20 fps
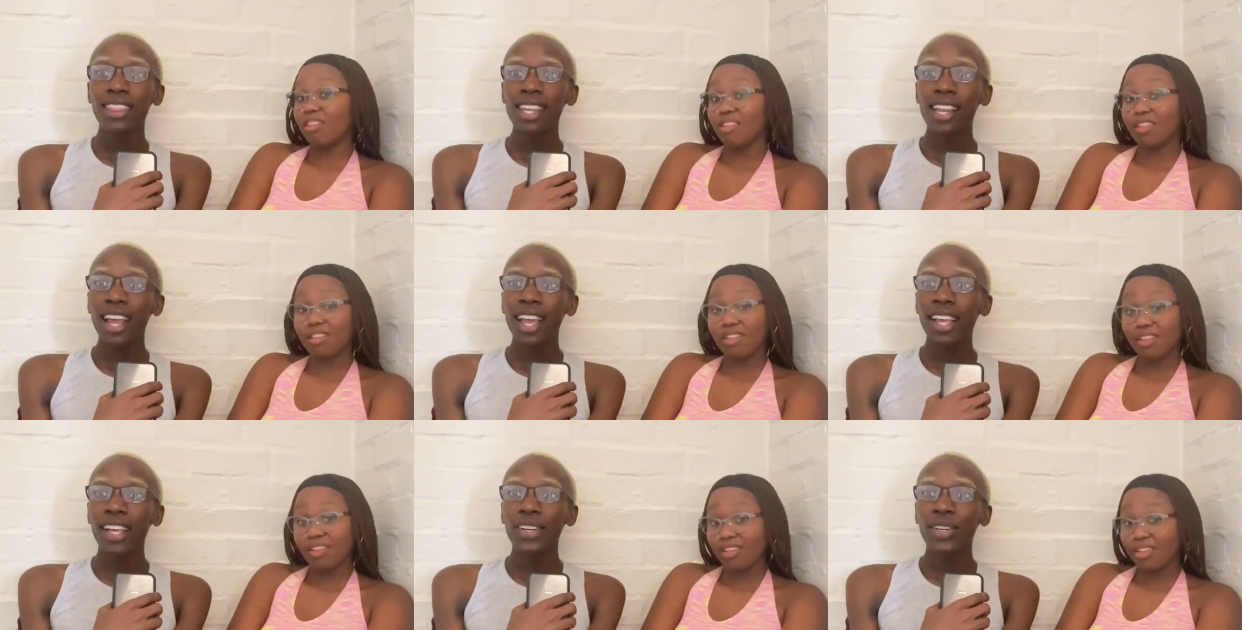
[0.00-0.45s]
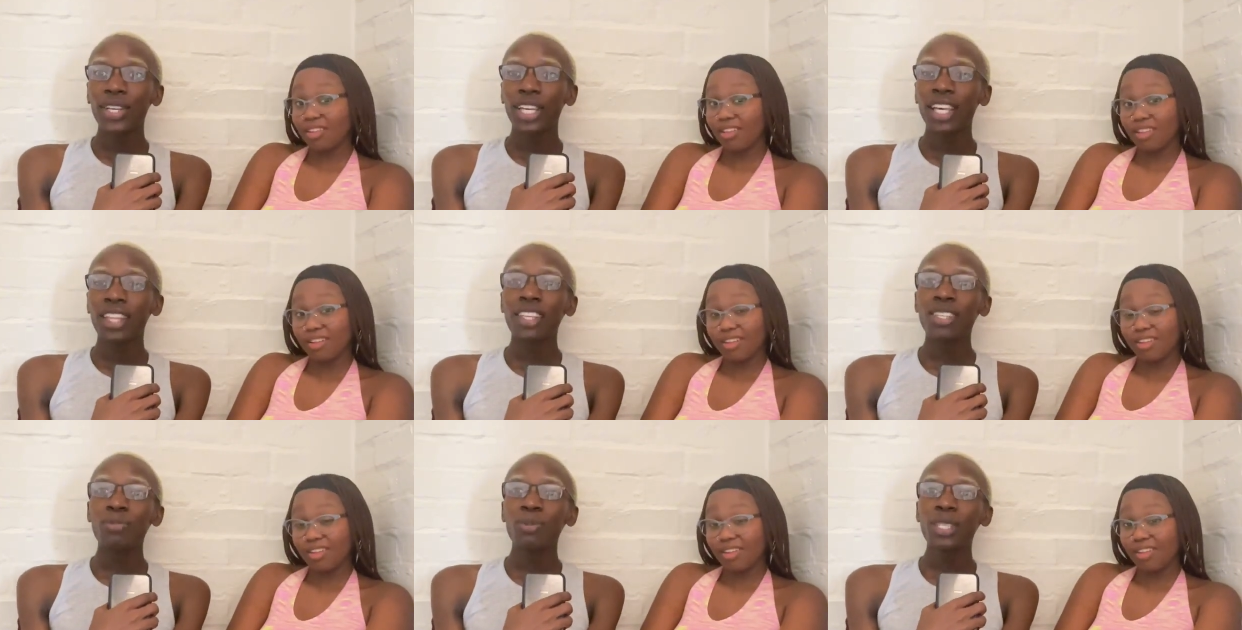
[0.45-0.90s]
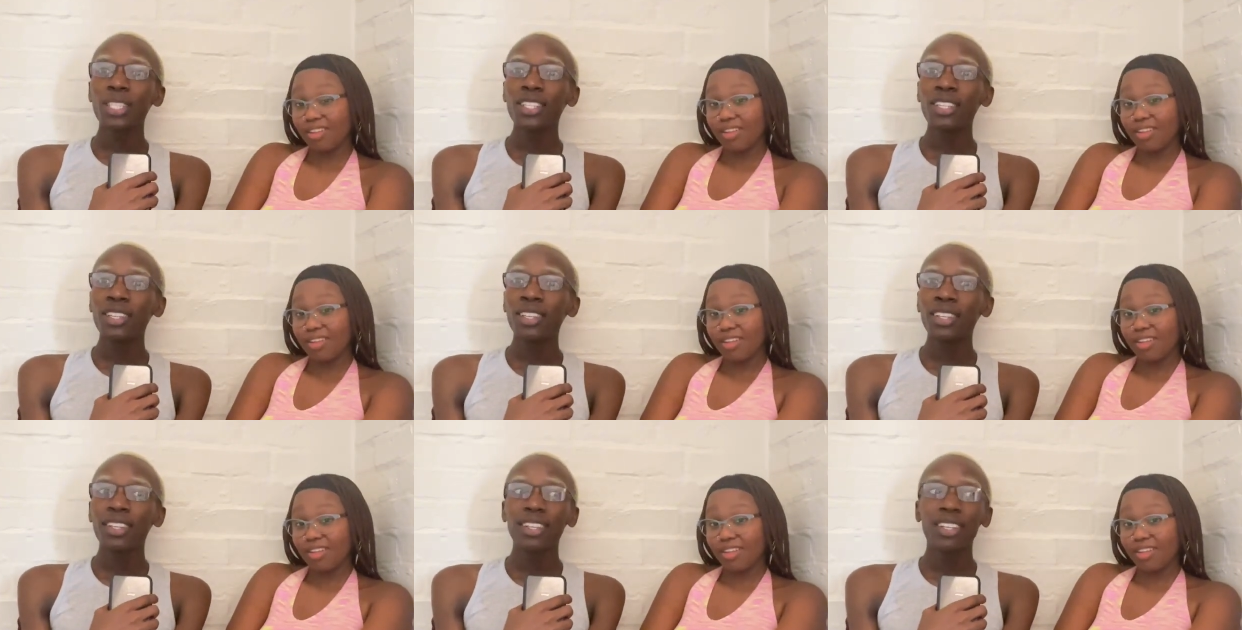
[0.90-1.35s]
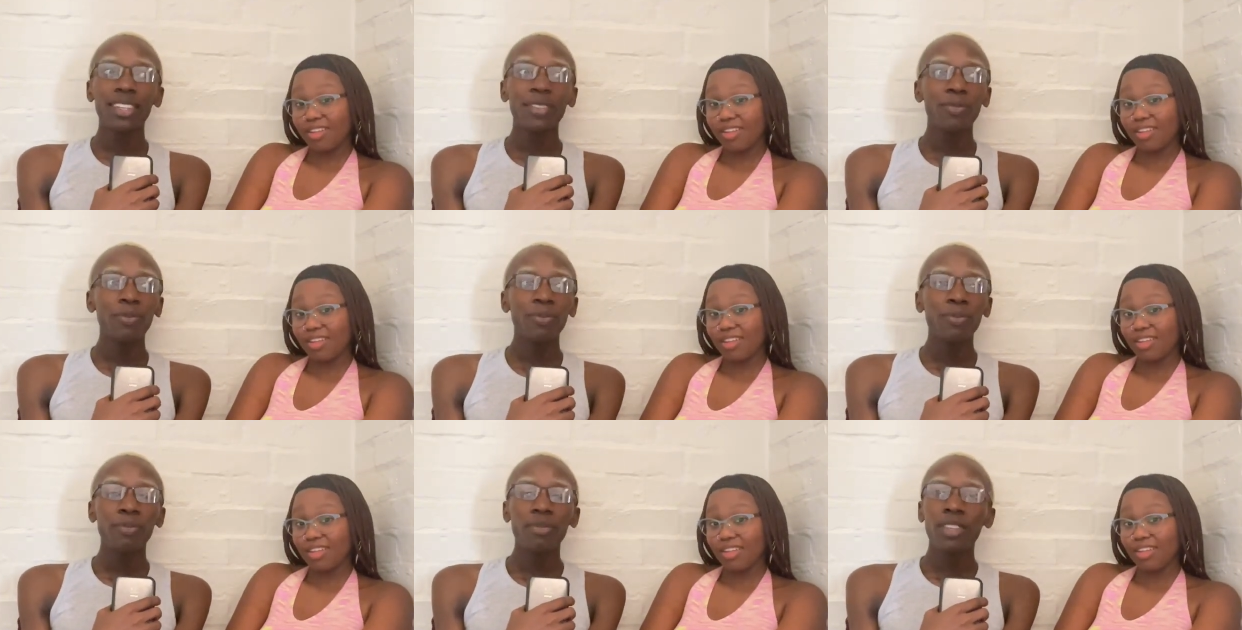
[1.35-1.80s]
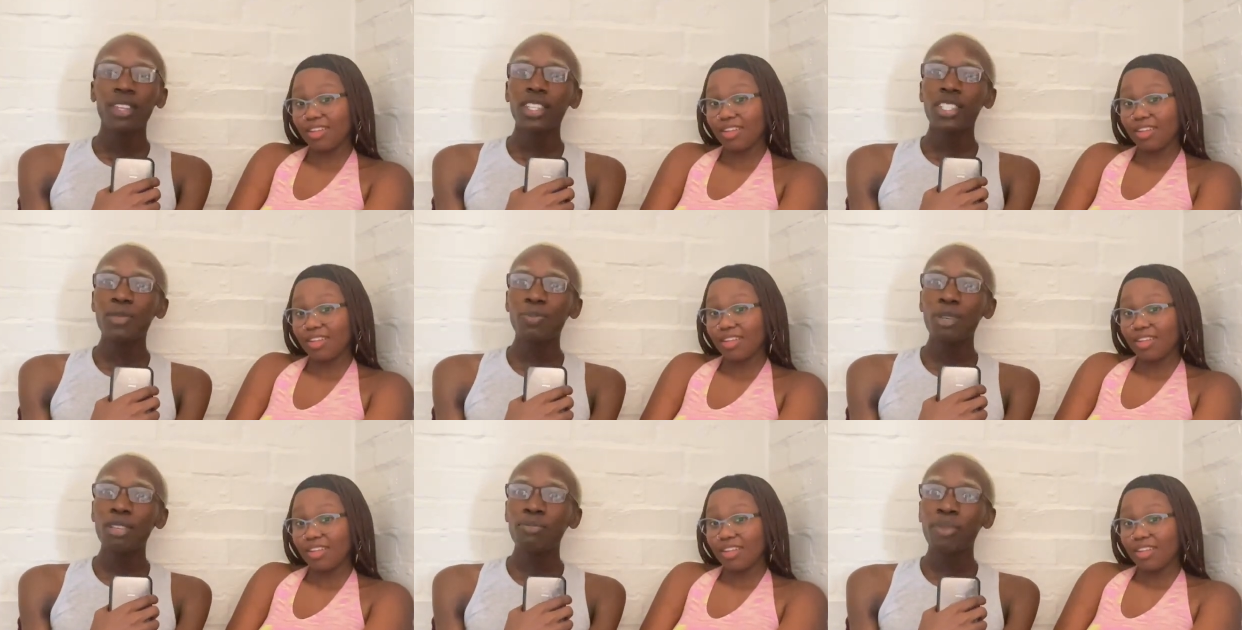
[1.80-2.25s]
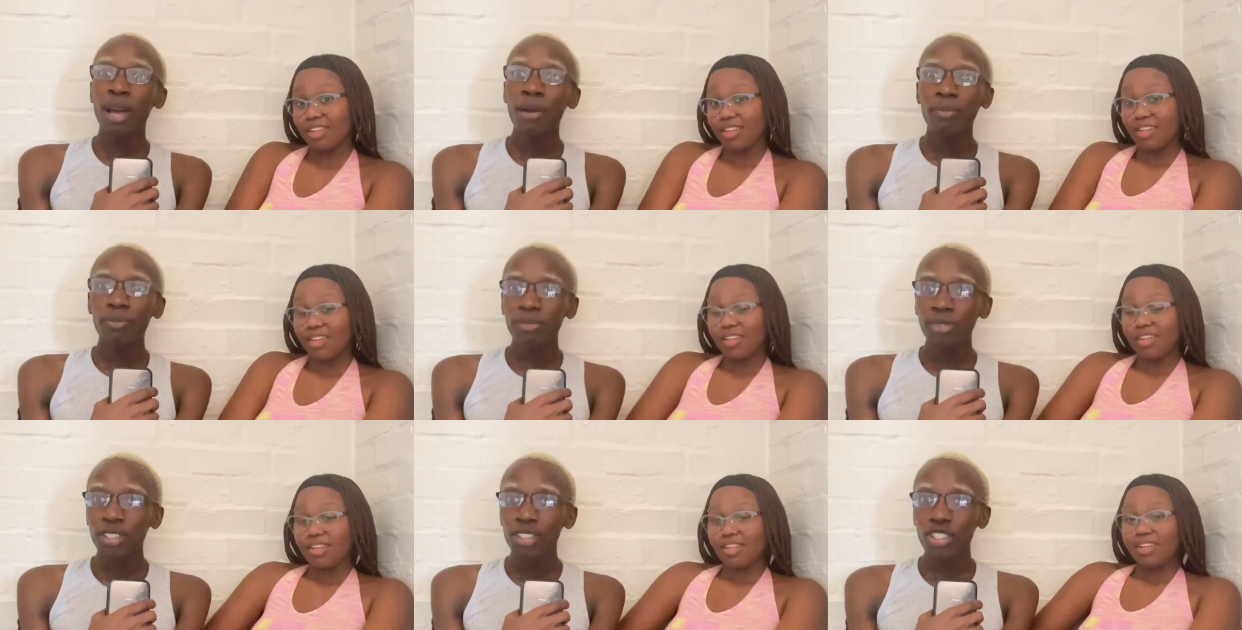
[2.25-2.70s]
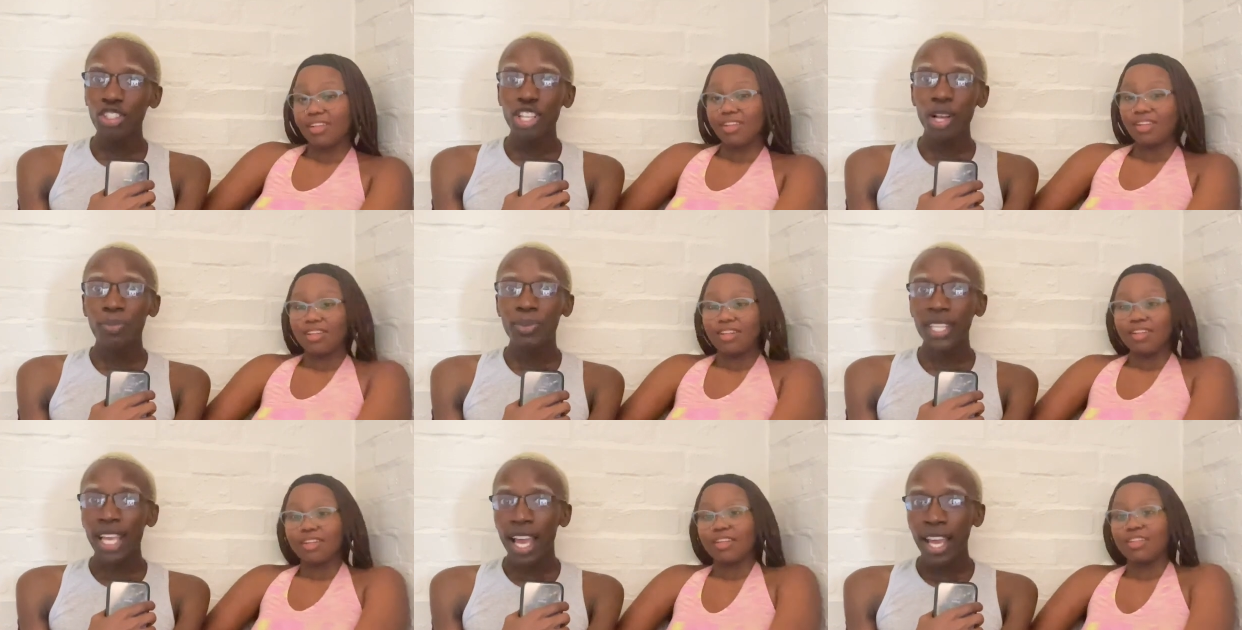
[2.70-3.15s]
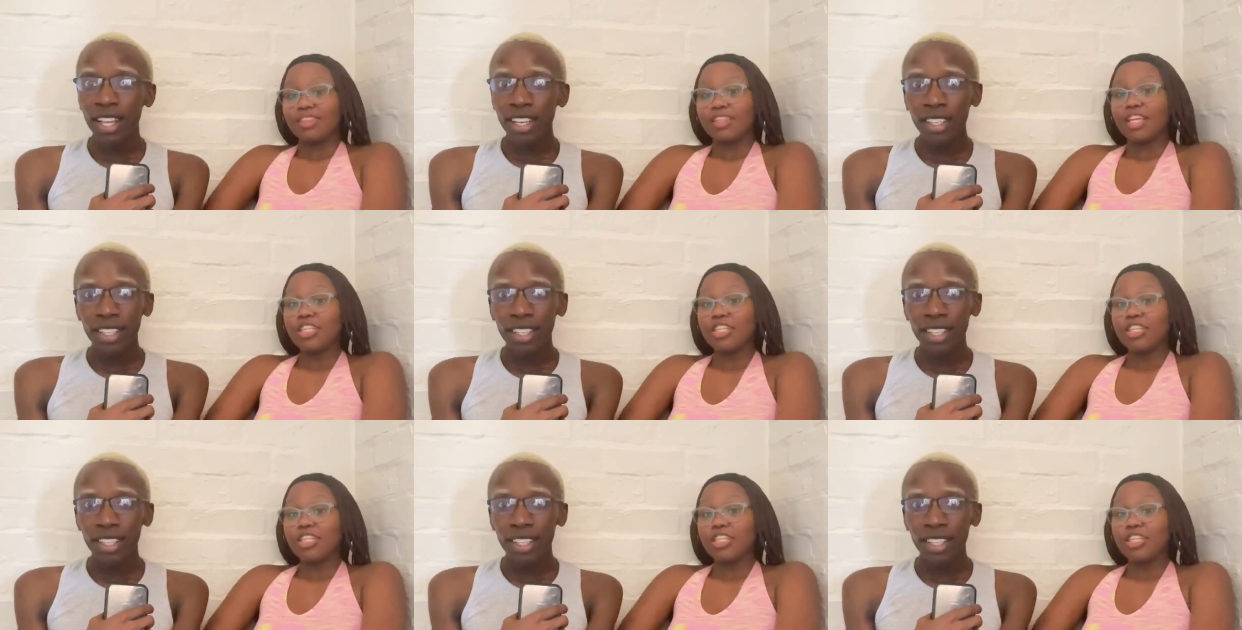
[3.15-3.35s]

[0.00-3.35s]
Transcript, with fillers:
Speaker 1: they're like, okay, this person speed bump, stop sign.